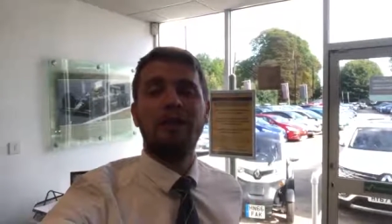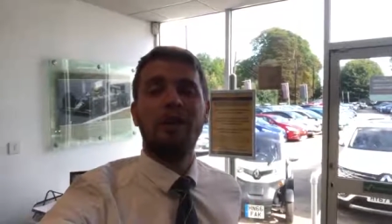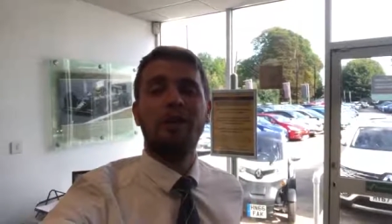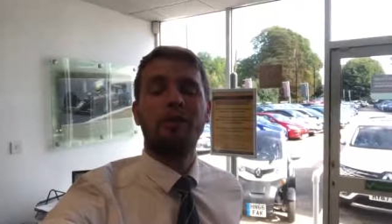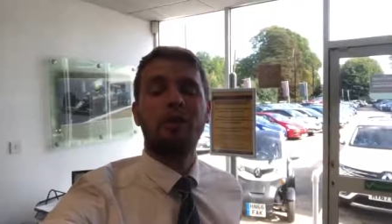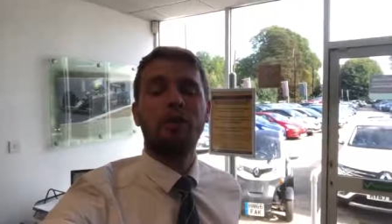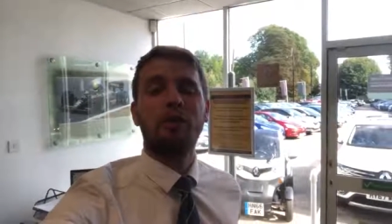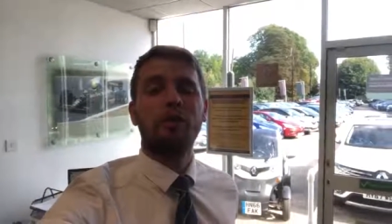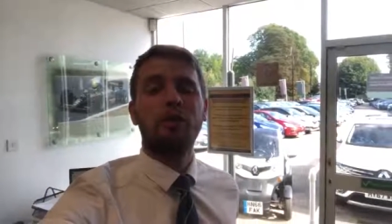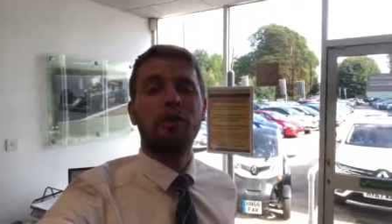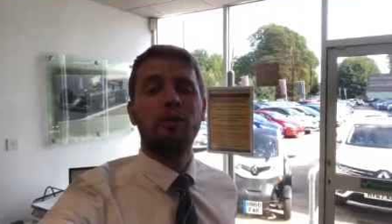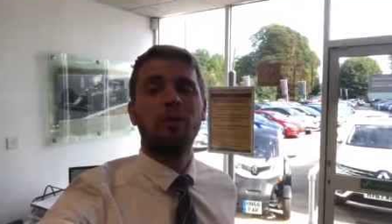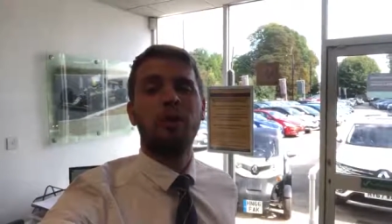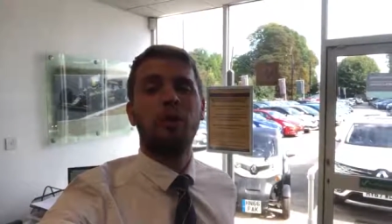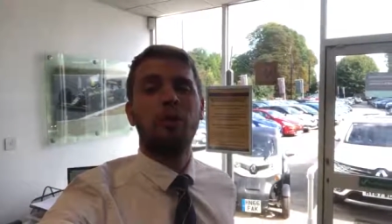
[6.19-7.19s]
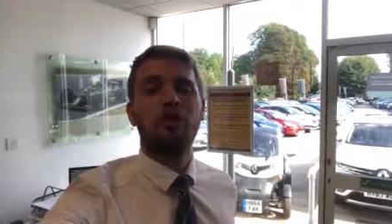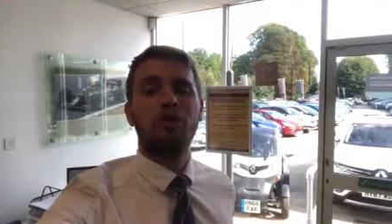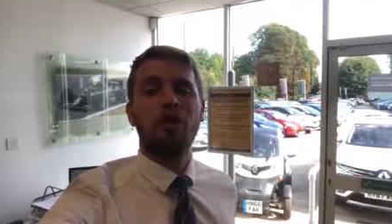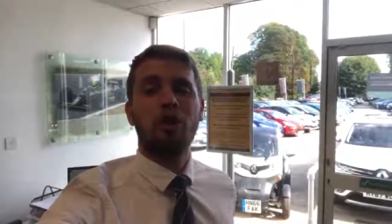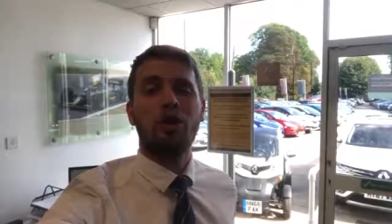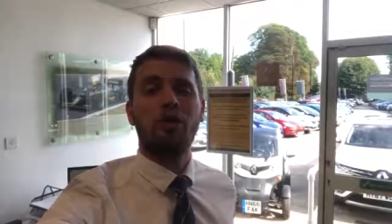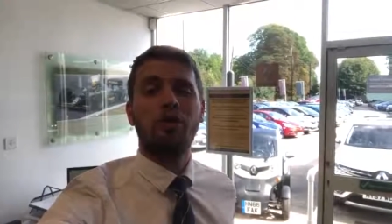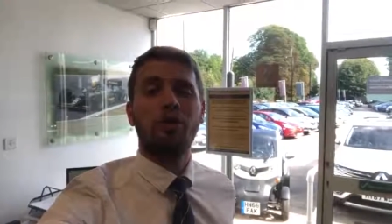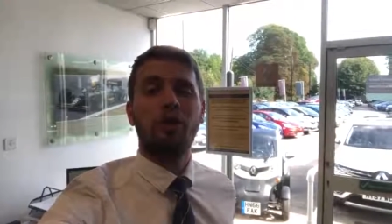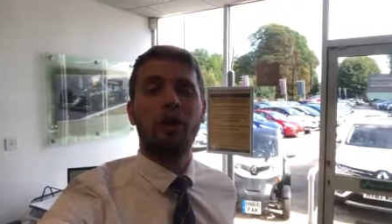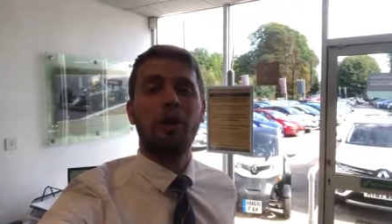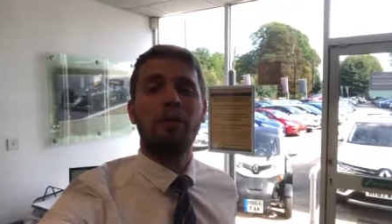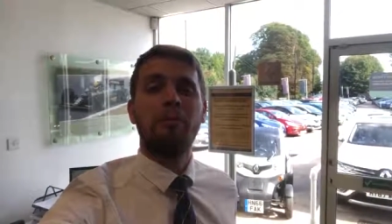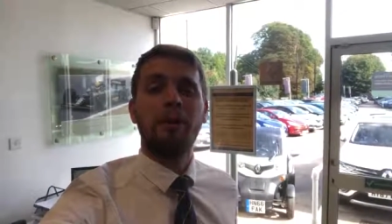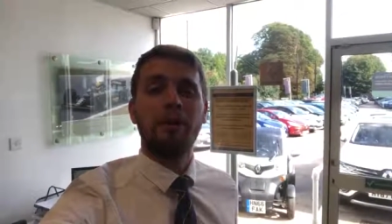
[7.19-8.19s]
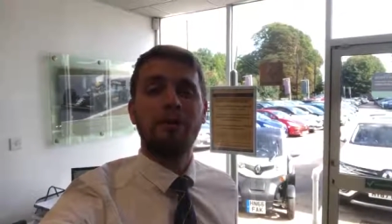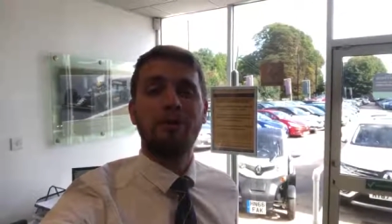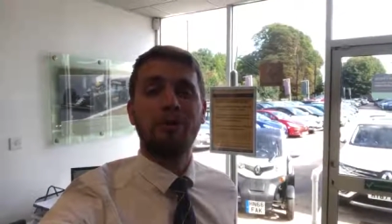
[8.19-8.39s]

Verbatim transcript: Here at Renault Croydon, we always try and provide the best